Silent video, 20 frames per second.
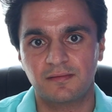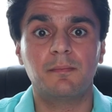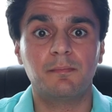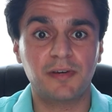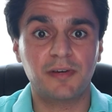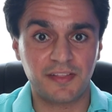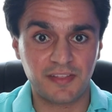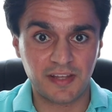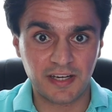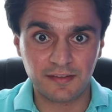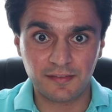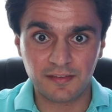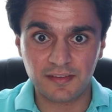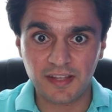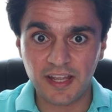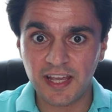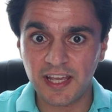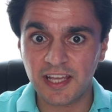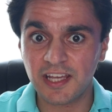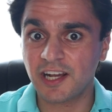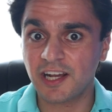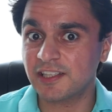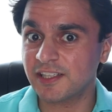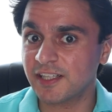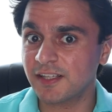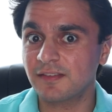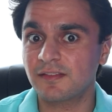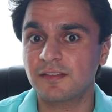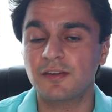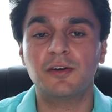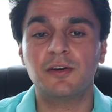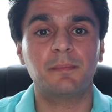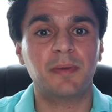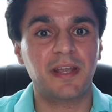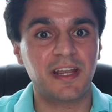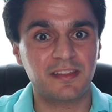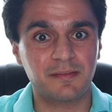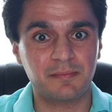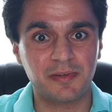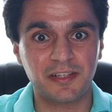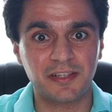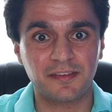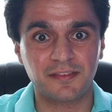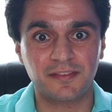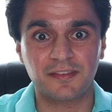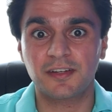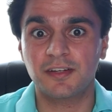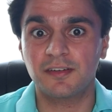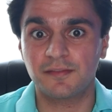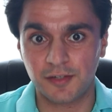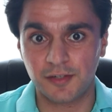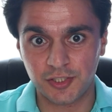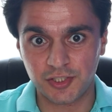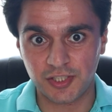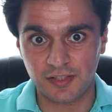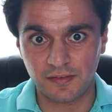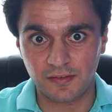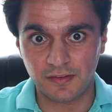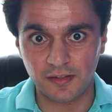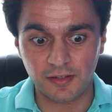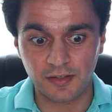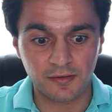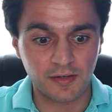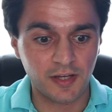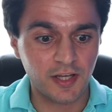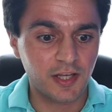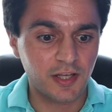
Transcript: But at the end of the day, clicks don't pay the bills. Conversions do.